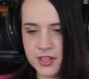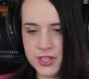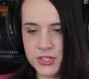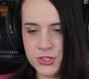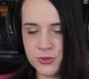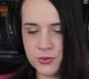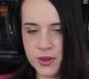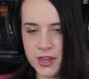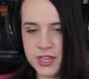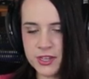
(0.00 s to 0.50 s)
I
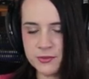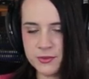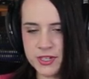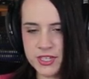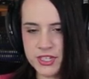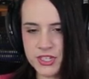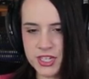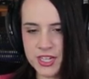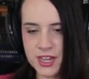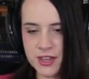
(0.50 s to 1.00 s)
tried
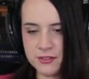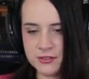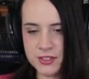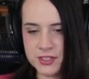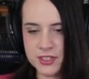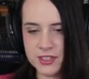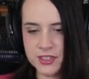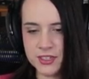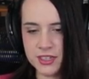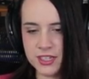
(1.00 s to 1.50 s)
reaching out
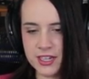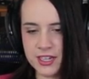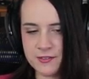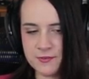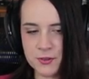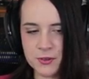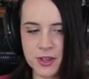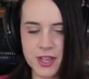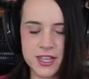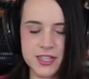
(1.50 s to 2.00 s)
to the
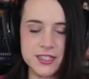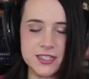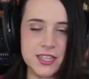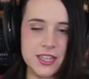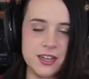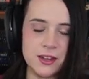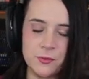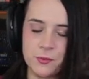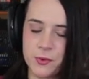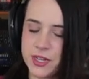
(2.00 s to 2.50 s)
leaf. Okay, it's
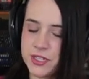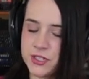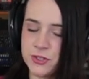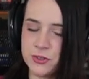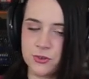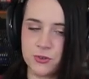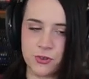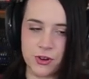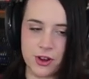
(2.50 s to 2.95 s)
getting way too